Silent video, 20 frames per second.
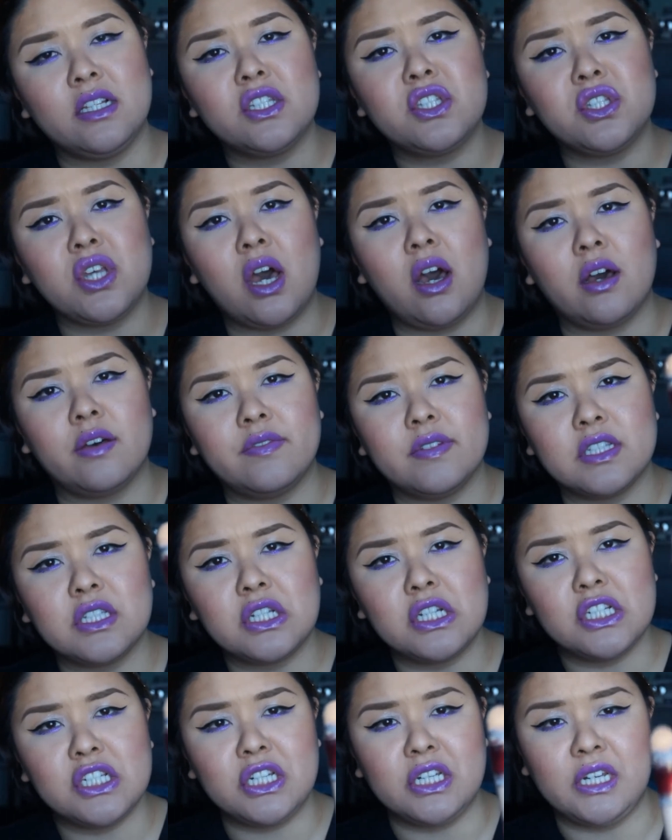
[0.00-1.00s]
soft, it's
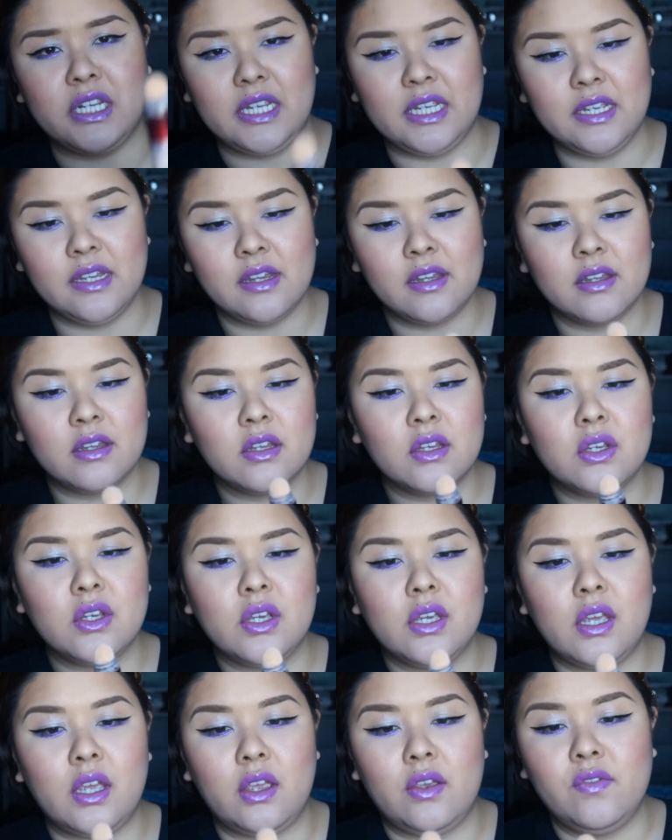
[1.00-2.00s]
cushiony,
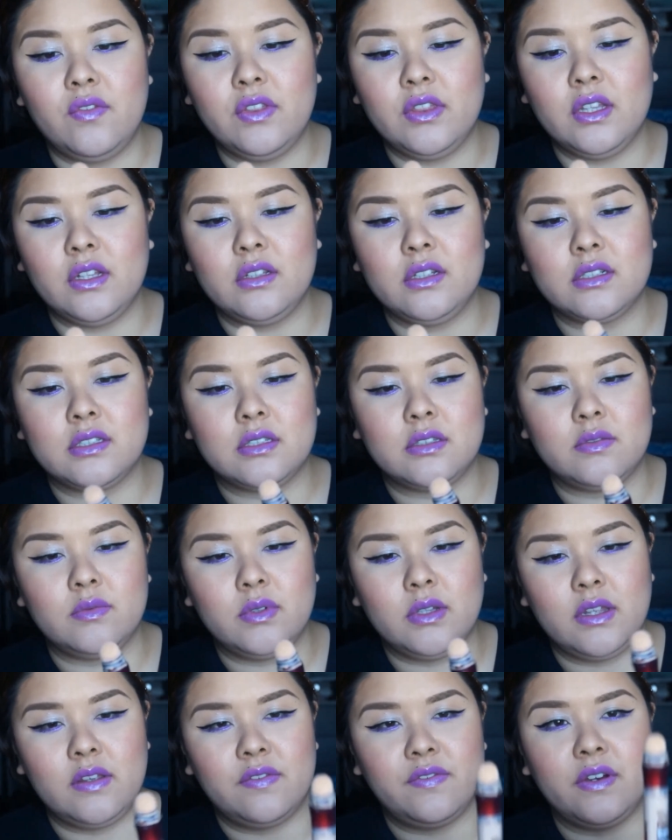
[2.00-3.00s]
even though it looks
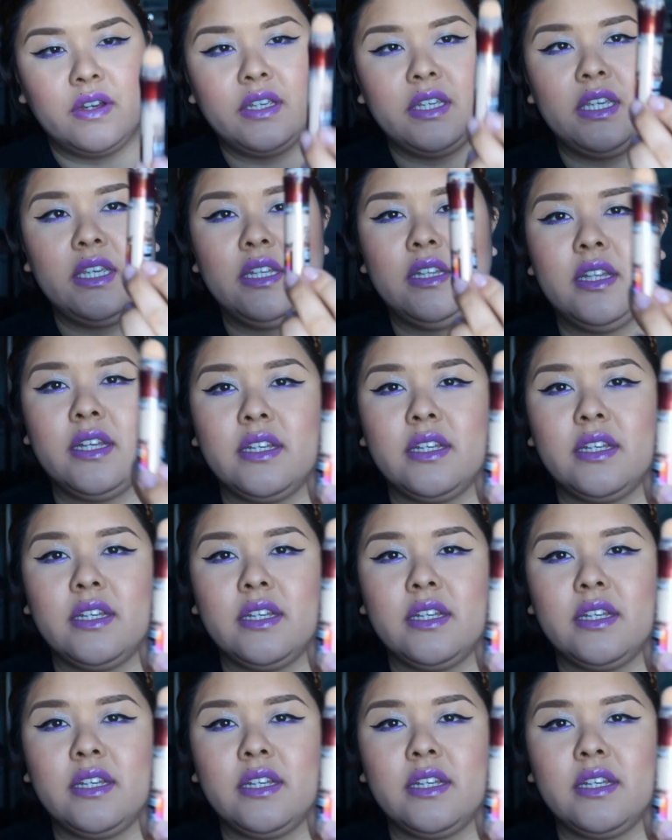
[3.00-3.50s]
really funky,